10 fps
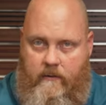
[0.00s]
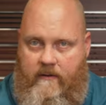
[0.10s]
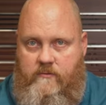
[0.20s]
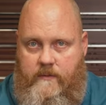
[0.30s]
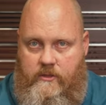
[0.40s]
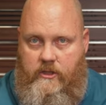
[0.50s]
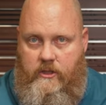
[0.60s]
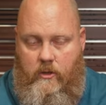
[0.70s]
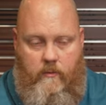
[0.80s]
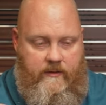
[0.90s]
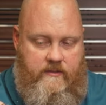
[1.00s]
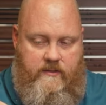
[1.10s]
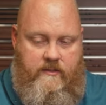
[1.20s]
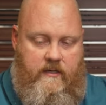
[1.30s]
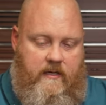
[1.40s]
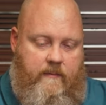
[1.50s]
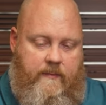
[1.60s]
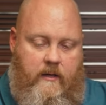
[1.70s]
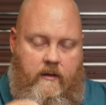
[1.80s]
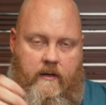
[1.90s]
don't have as much to go with because it's going to come
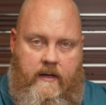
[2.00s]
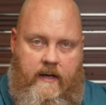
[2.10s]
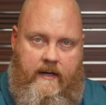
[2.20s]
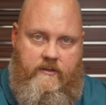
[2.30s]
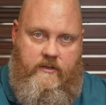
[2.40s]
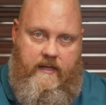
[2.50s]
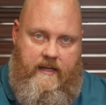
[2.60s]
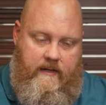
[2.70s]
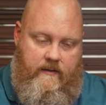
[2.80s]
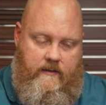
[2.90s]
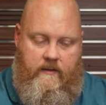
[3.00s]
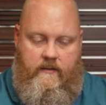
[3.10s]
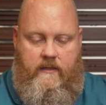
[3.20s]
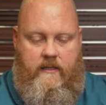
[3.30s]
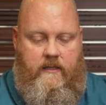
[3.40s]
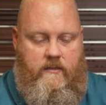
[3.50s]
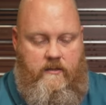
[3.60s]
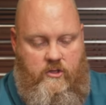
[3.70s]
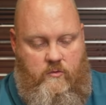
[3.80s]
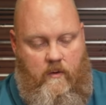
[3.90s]
up here and it's going to hit the
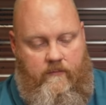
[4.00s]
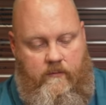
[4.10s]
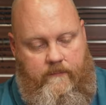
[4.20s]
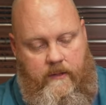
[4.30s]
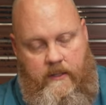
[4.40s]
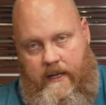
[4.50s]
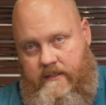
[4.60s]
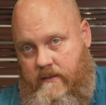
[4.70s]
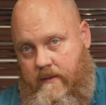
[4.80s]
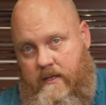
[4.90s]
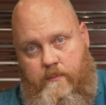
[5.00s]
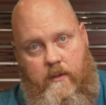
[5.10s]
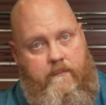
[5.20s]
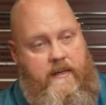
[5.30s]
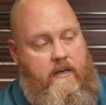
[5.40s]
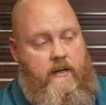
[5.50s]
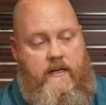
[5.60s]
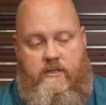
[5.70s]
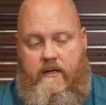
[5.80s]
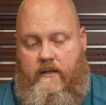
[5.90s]
swivel. And some guys put a bead on
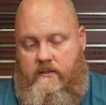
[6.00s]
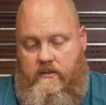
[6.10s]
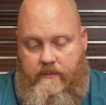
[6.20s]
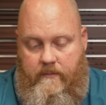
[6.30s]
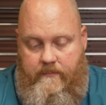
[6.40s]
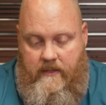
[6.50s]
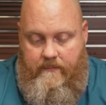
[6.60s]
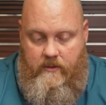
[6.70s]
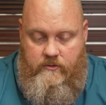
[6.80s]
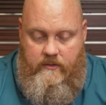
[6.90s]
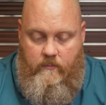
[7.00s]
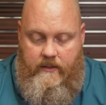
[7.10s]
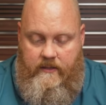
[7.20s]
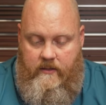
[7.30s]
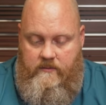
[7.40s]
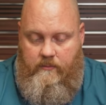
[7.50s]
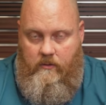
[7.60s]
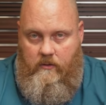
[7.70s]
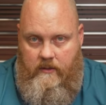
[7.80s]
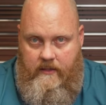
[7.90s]
each end of this. They'll put a bead up here so that when it does
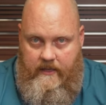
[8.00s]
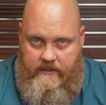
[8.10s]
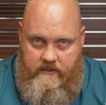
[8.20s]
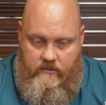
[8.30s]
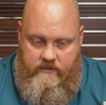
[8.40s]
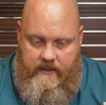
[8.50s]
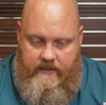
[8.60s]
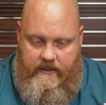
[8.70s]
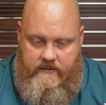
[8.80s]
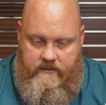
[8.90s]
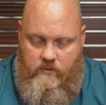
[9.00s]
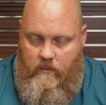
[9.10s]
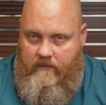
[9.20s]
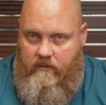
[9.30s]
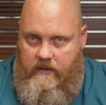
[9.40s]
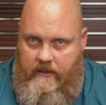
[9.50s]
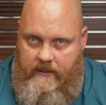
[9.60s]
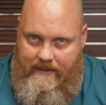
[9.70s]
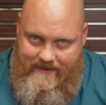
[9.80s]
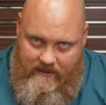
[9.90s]
pull and this goes down and hits the swivel,
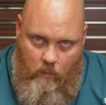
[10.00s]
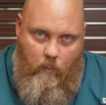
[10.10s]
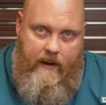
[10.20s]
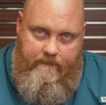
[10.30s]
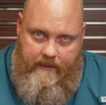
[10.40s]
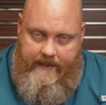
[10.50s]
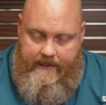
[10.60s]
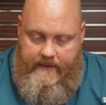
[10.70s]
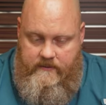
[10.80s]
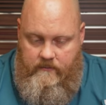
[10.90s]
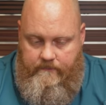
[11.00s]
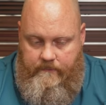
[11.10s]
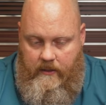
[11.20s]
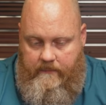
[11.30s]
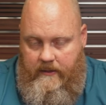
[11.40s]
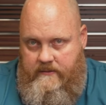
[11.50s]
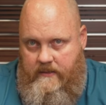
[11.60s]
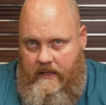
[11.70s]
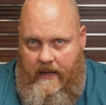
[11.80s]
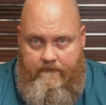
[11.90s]
it's not the weight banging against
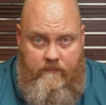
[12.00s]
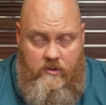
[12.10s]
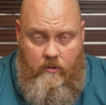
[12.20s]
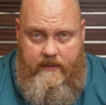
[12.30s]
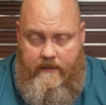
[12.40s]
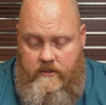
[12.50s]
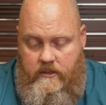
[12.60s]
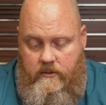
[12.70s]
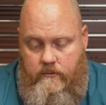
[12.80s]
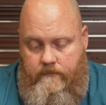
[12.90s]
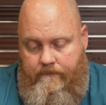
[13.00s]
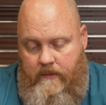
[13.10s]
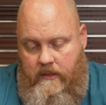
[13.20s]
the knot. Totally up to you.